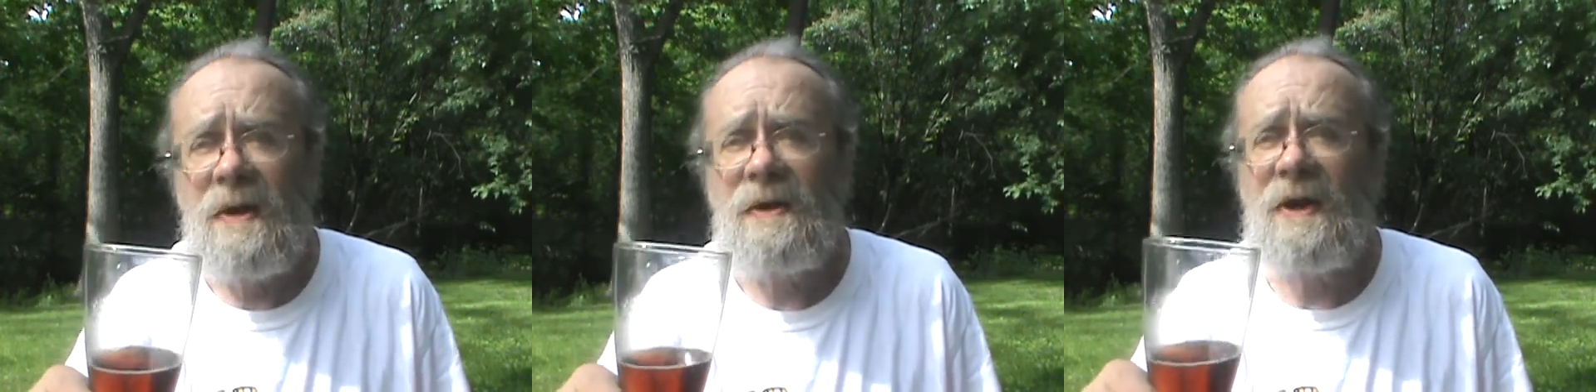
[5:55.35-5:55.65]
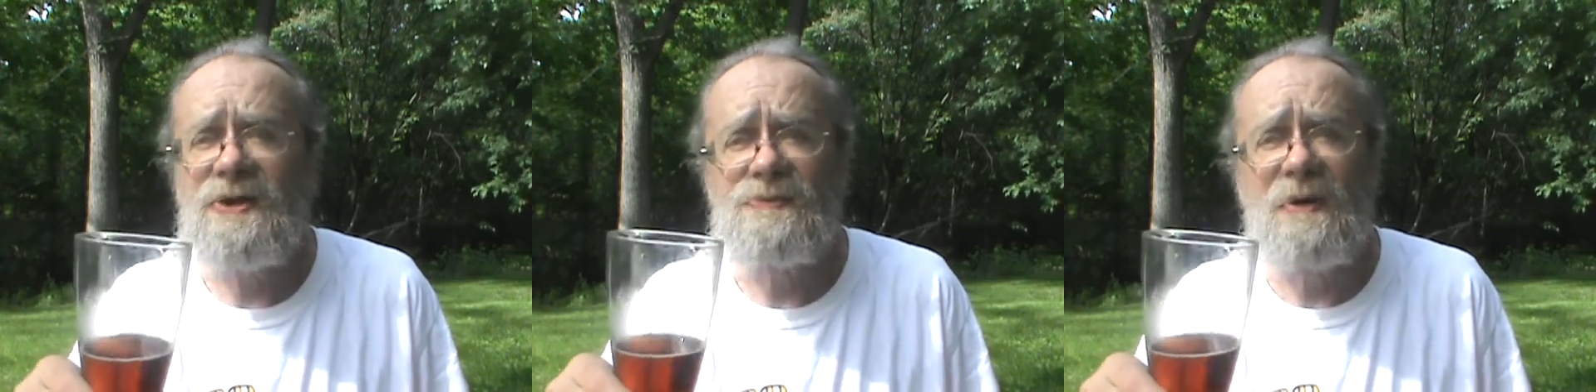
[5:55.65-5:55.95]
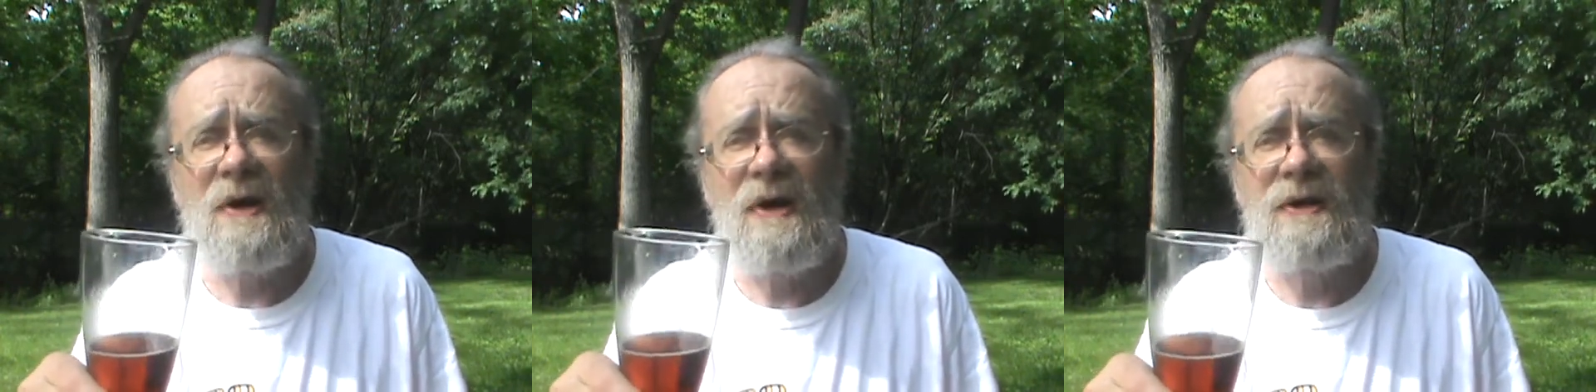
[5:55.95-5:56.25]
nice
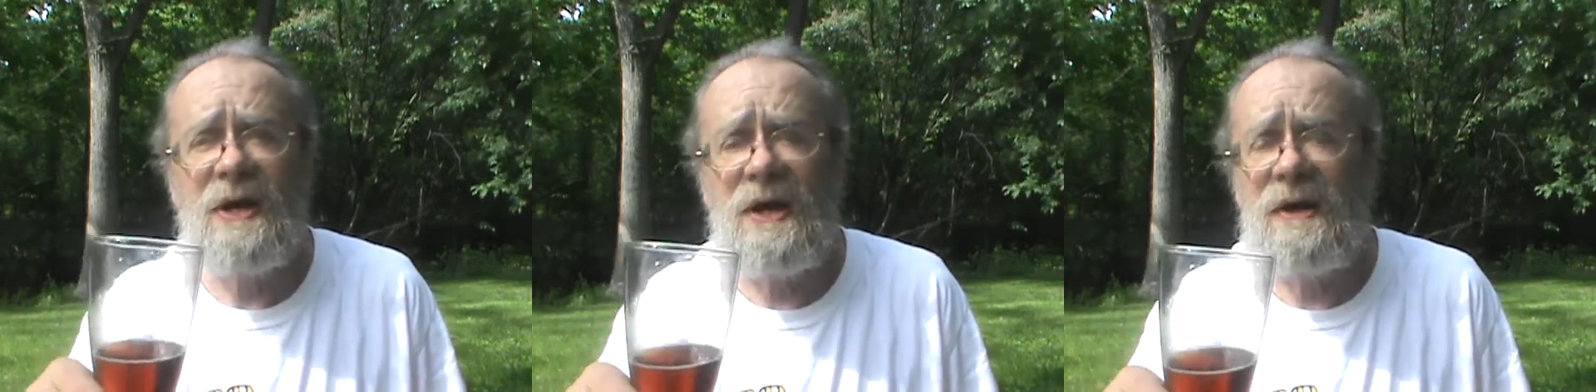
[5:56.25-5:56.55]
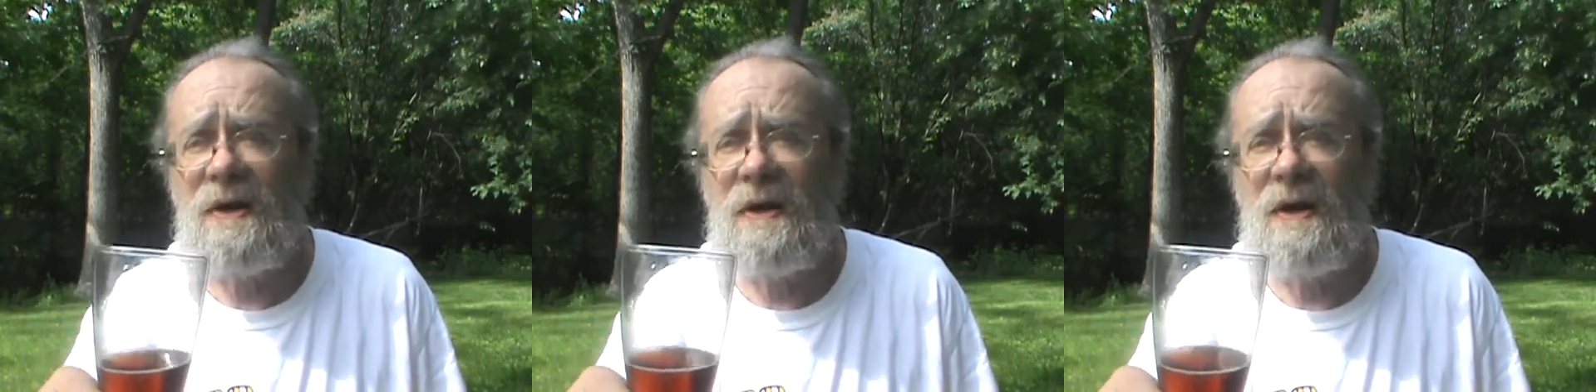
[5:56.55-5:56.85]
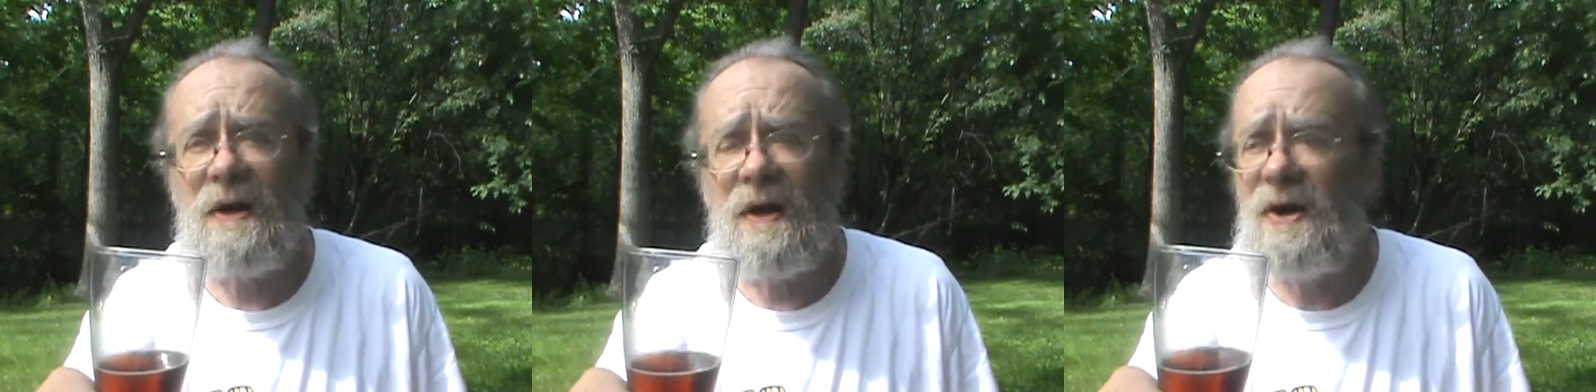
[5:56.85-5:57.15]
American take on
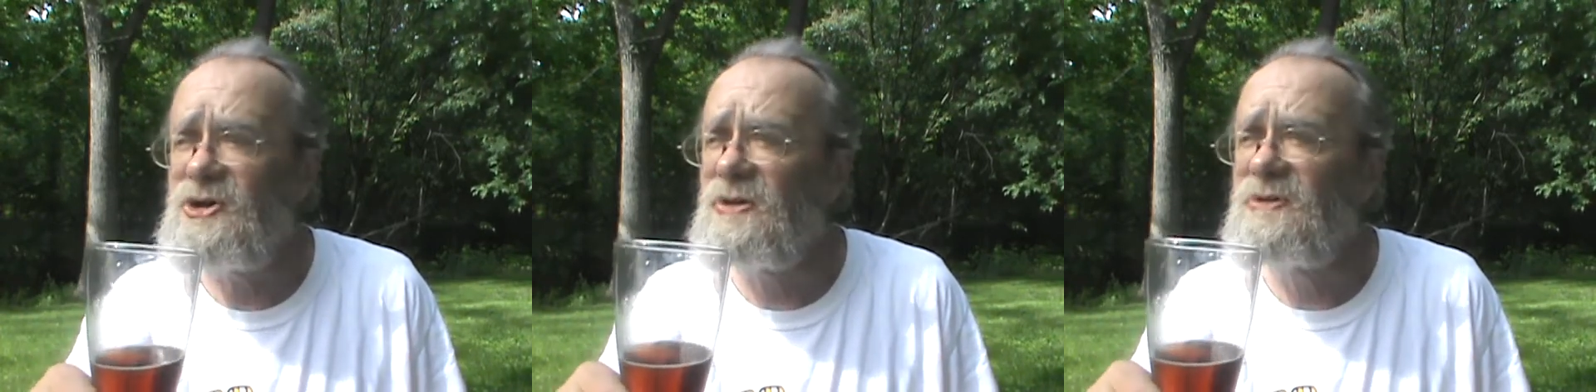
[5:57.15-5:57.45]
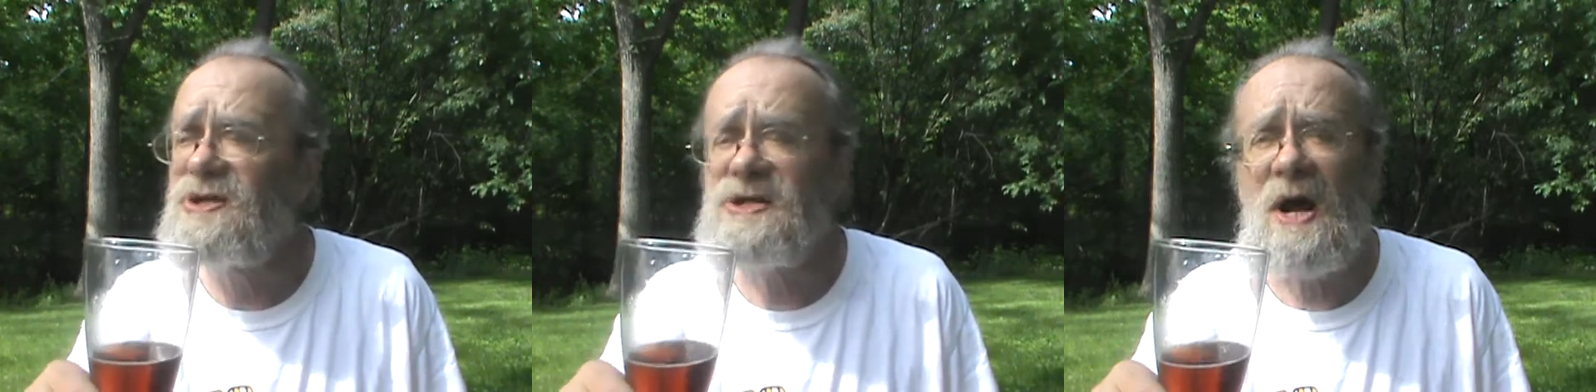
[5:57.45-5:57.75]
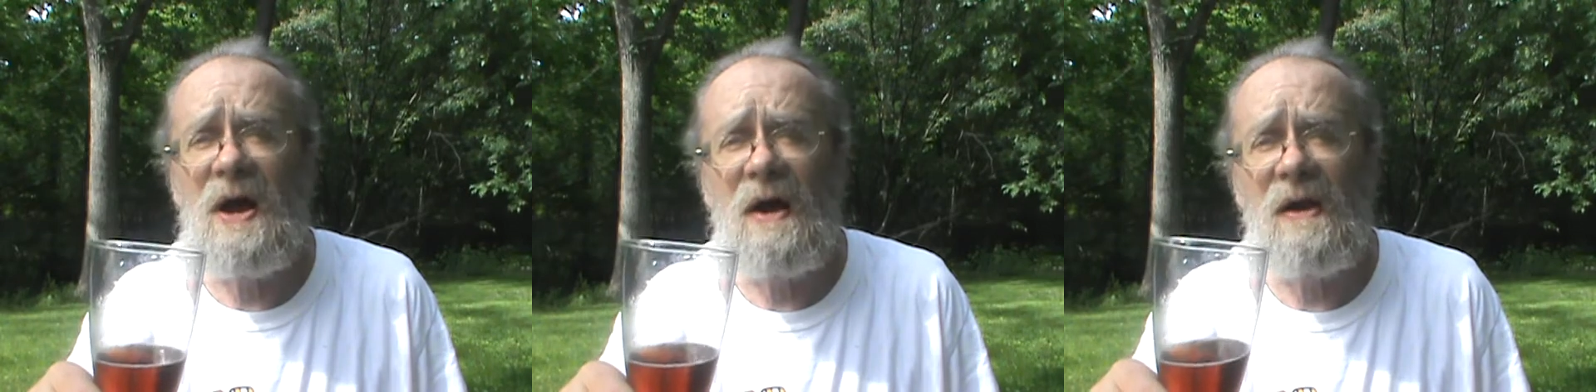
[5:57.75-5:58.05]
a, on a German
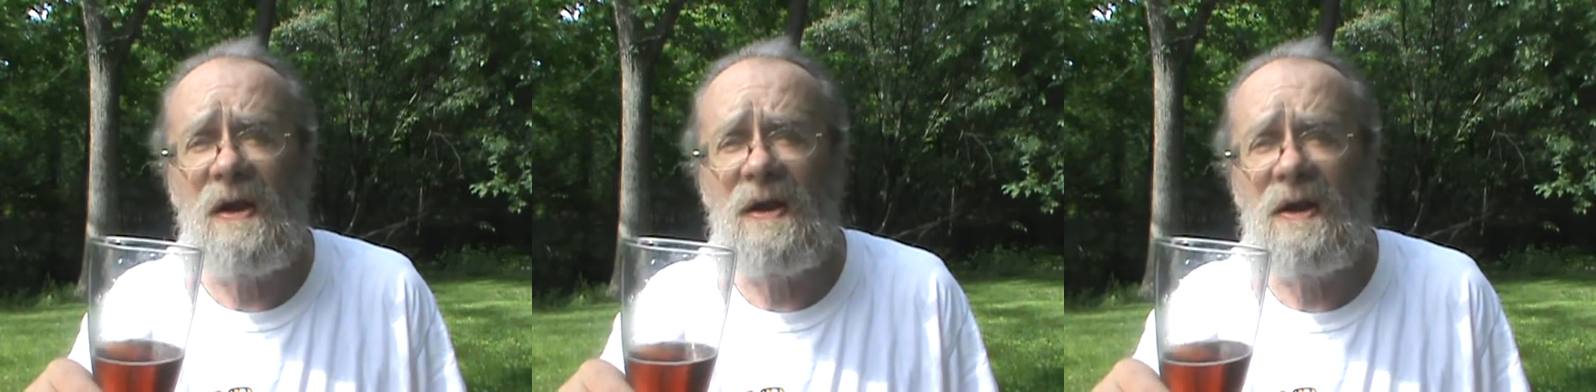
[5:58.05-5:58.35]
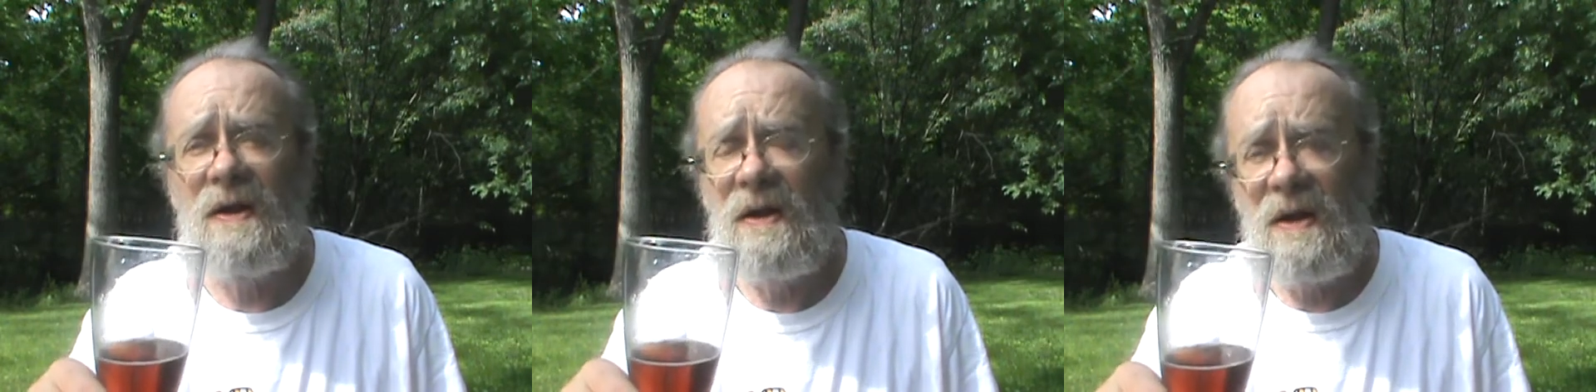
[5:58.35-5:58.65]
style uh,